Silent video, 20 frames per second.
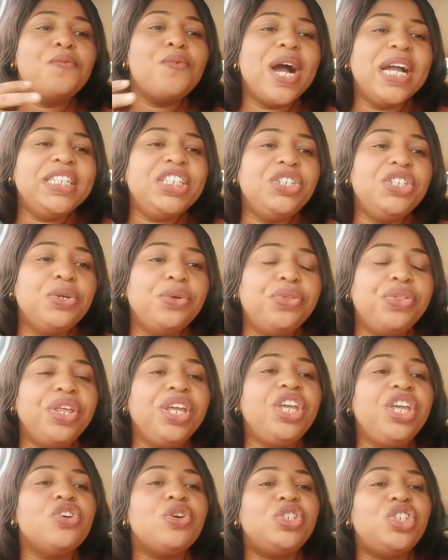Why do you
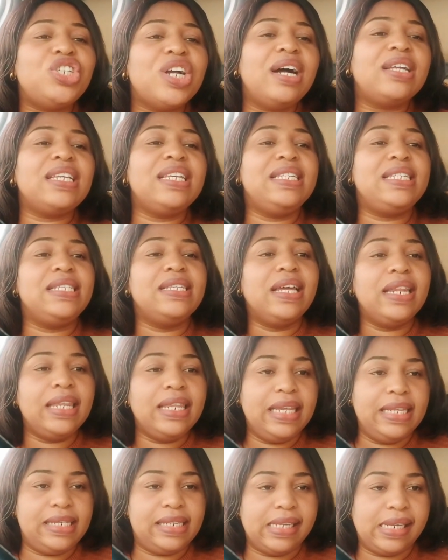think your child is
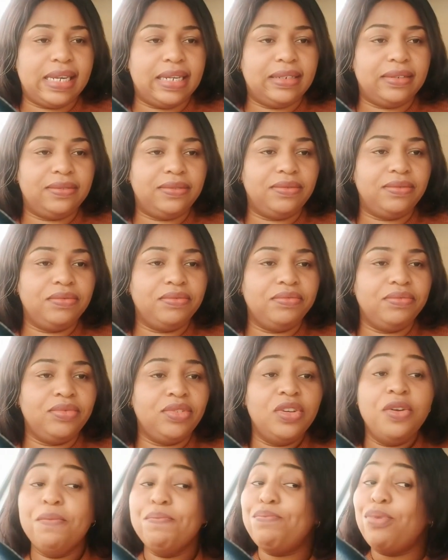not listening?
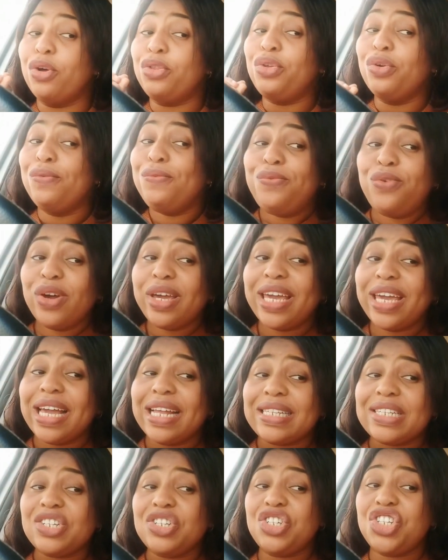But don't
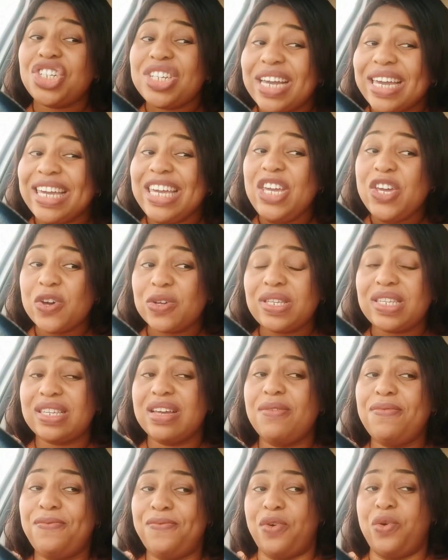forget, check
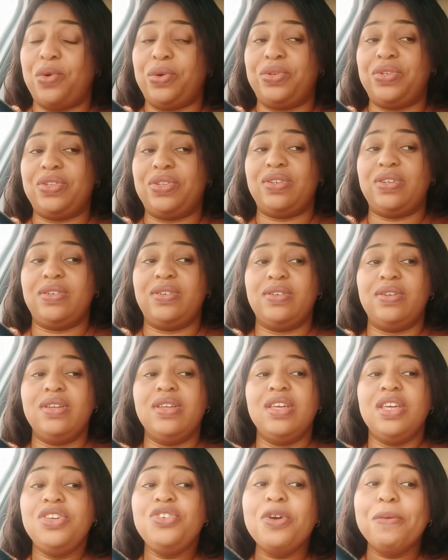yourself first.
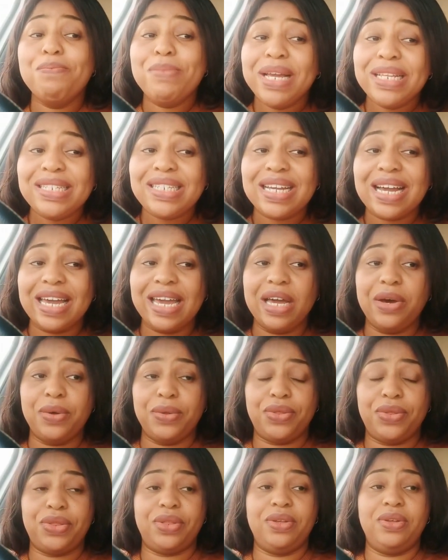Your mental
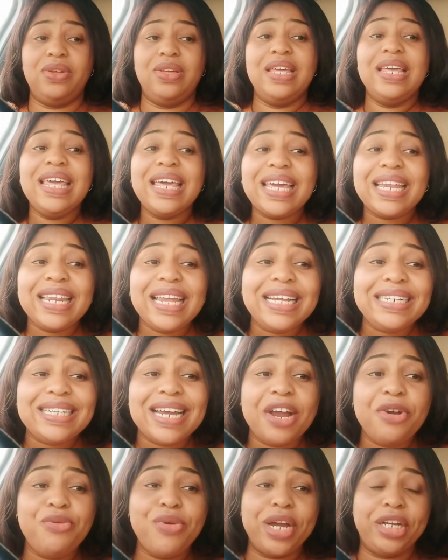health, clear
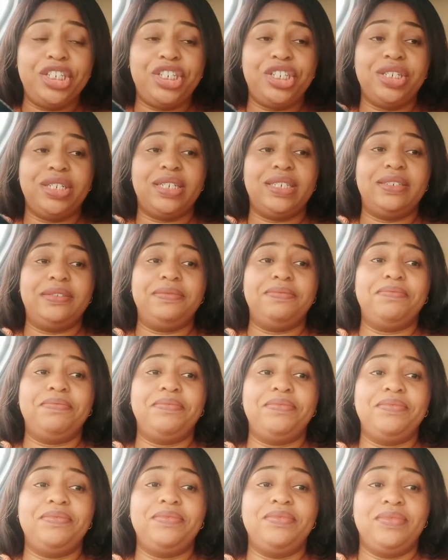direction.
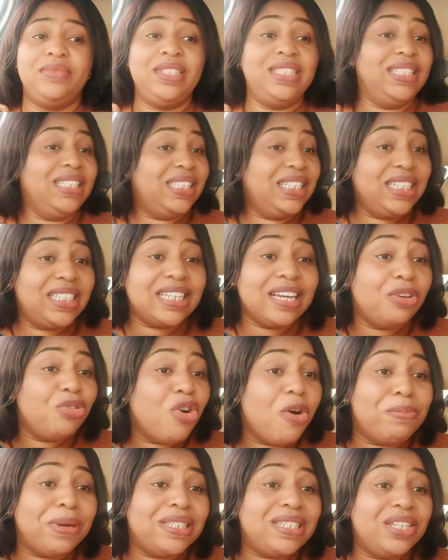These
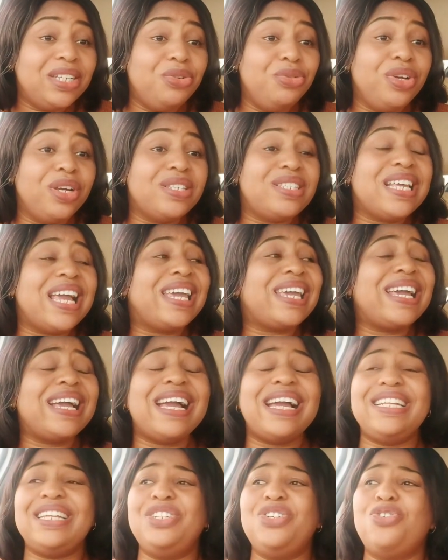are raw materials.
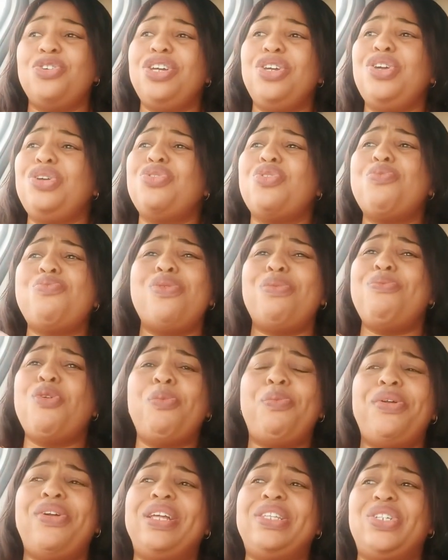
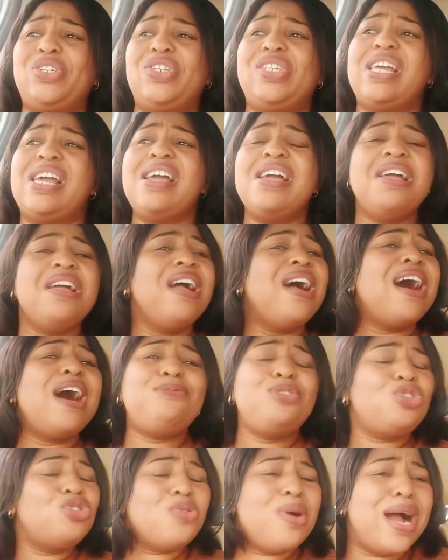No parent will say,
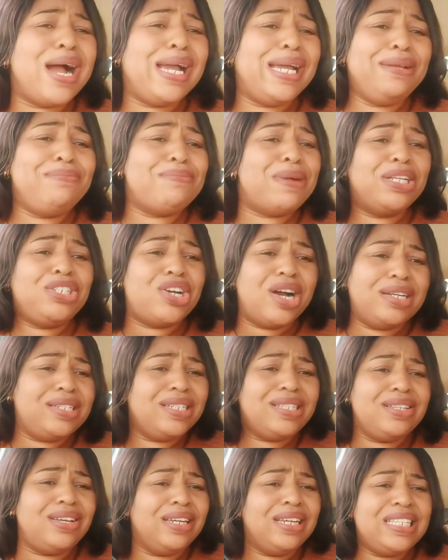I've tried, my
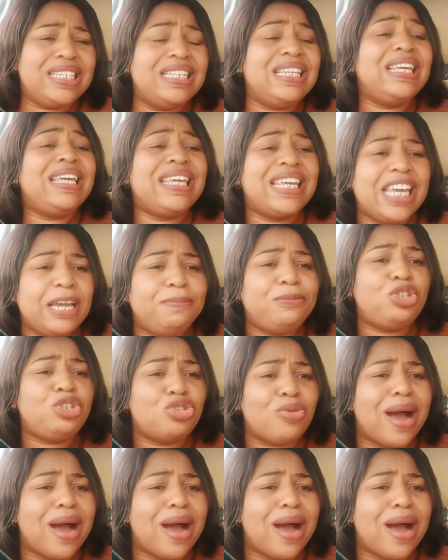child is not listening. Keep